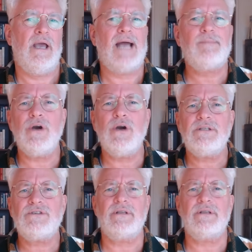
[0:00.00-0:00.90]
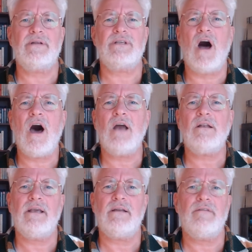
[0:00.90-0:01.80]
At points, there is
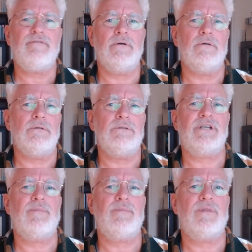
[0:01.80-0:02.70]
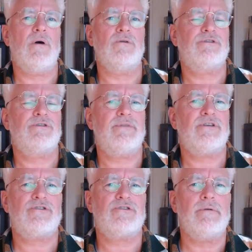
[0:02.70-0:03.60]
hardly any fuel to keep the motor of the
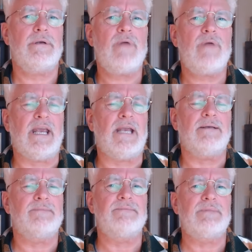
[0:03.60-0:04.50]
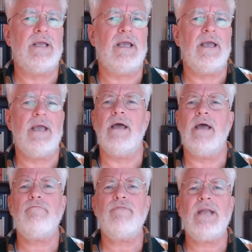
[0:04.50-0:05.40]
story running.
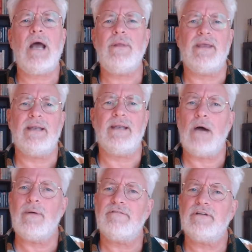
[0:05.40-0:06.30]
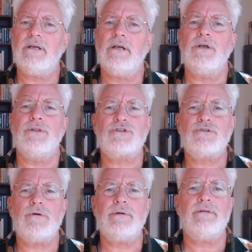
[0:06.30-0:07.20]
Every now and then, however, the
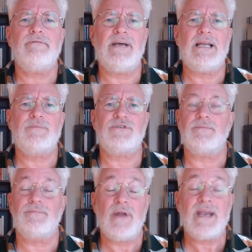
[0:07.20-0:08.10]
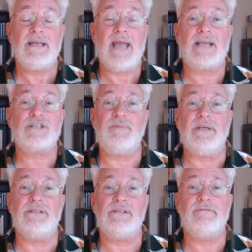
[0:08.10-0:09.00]
story develops at breakneck
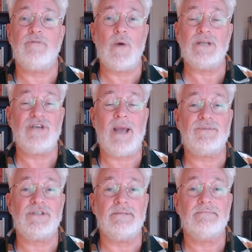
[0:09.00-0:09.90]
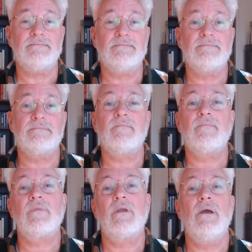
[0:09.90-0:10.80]
speed for one chapter.
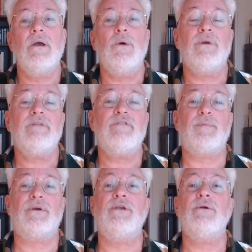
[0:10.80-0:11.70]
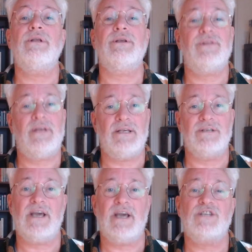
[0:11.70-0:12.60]
One of the peculiar
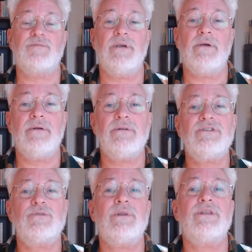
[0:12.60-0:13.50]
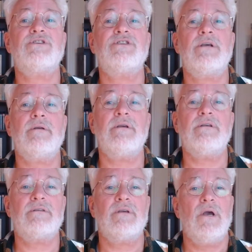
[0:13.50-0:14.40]
things I experienced with this
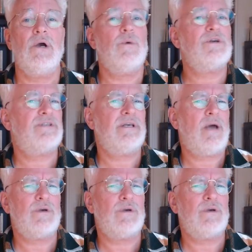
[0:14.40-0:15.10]
series was that I